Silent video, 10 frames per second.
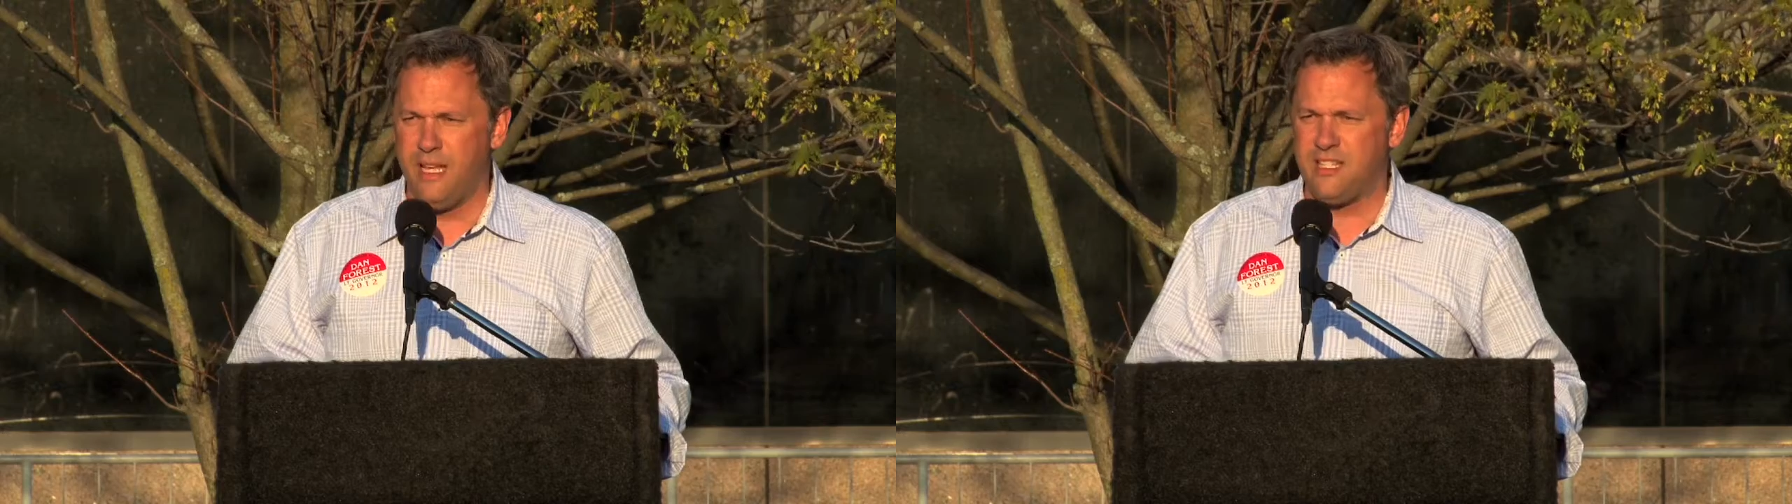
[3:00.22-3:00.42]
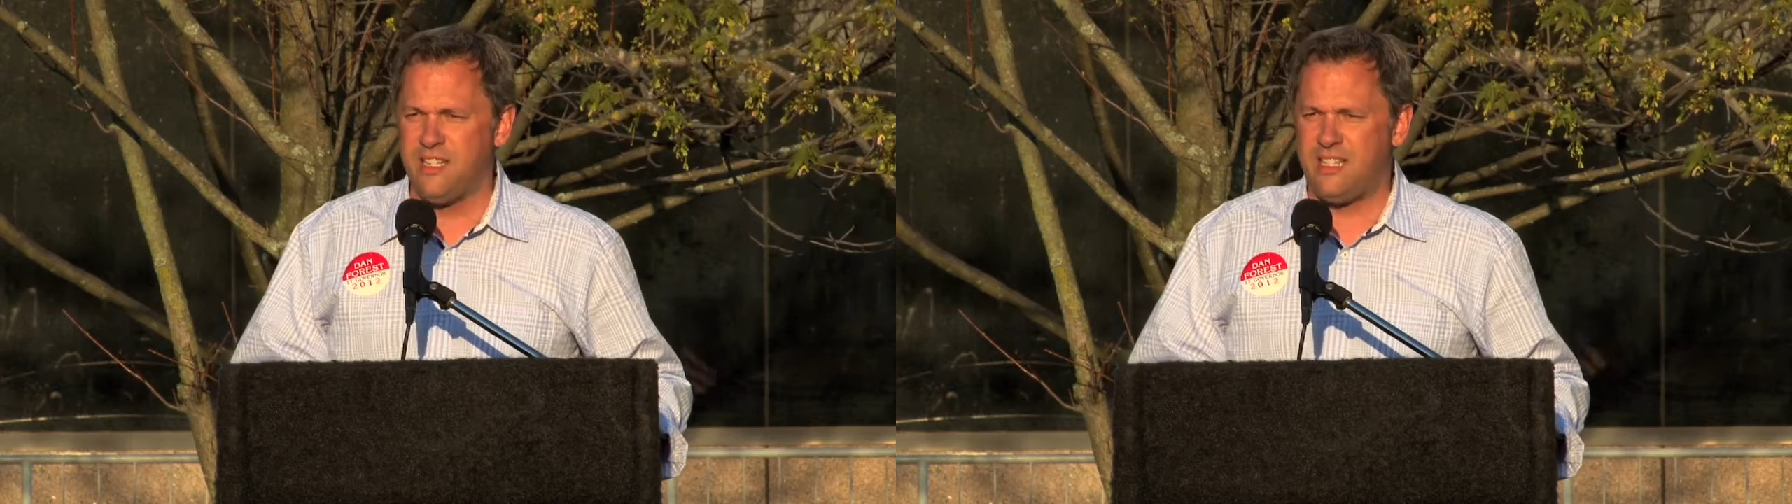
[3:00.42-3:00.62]

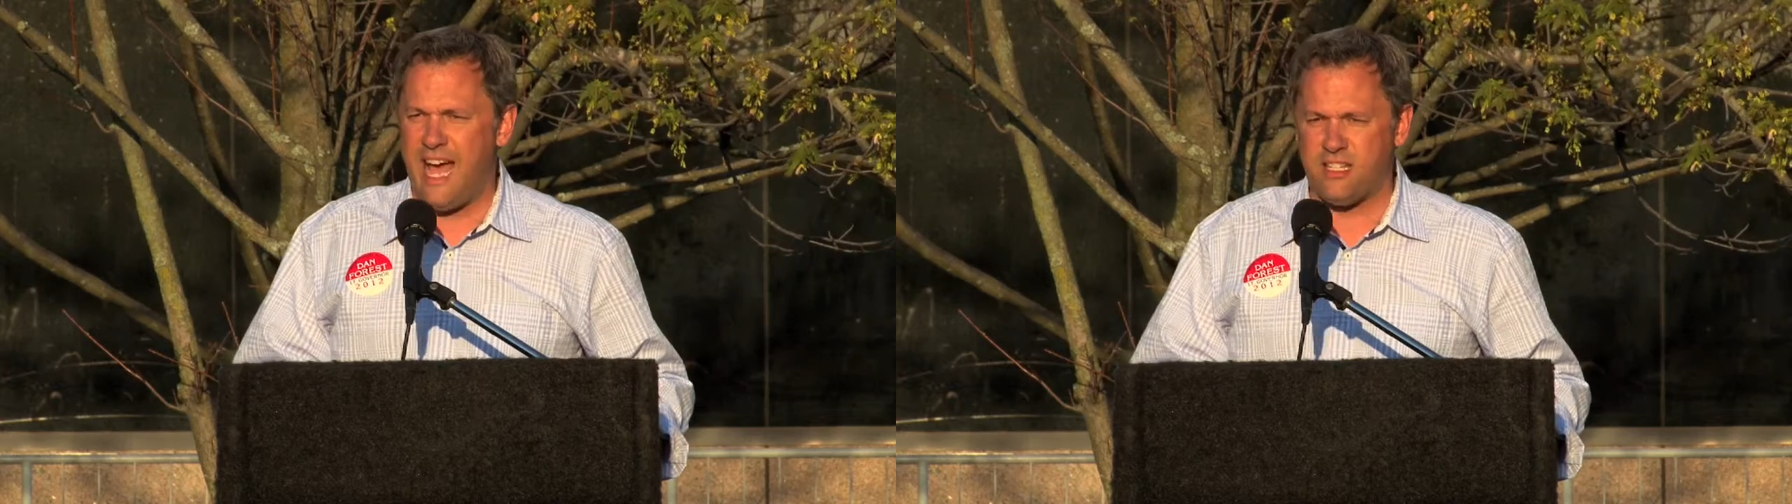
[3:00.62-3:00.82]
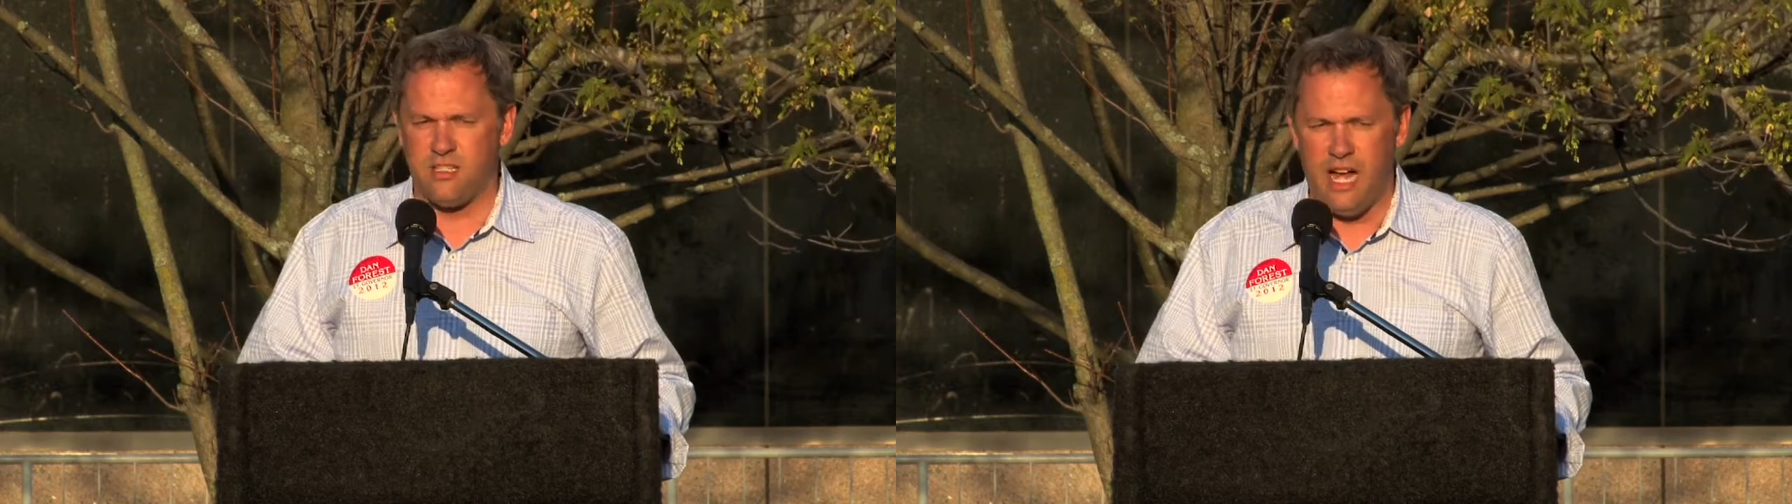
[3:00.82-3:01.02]
business
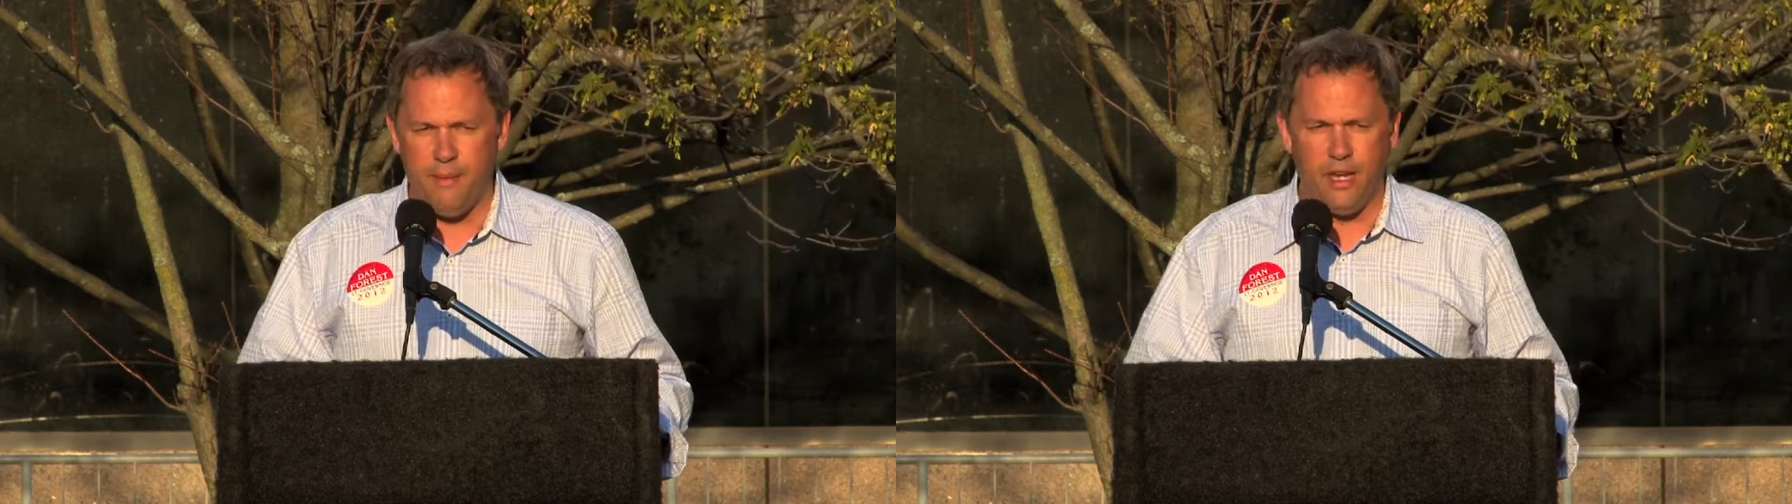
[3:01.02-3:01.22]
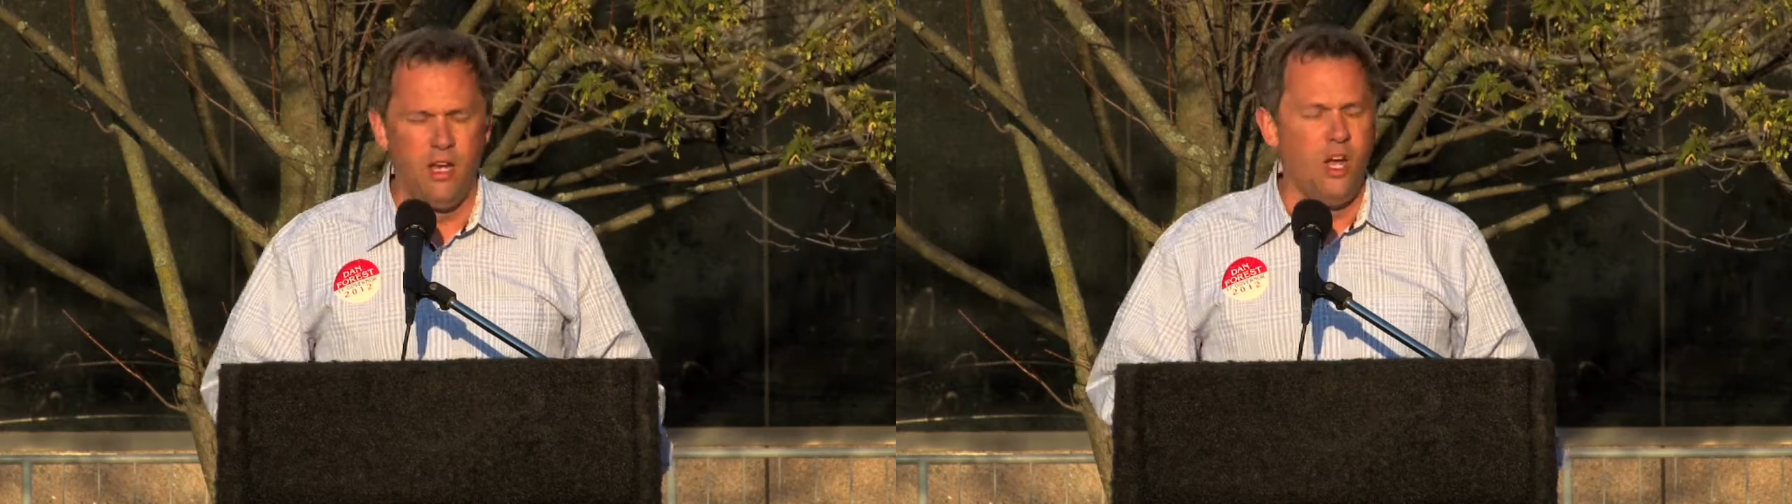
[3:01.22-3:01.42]
tax climate.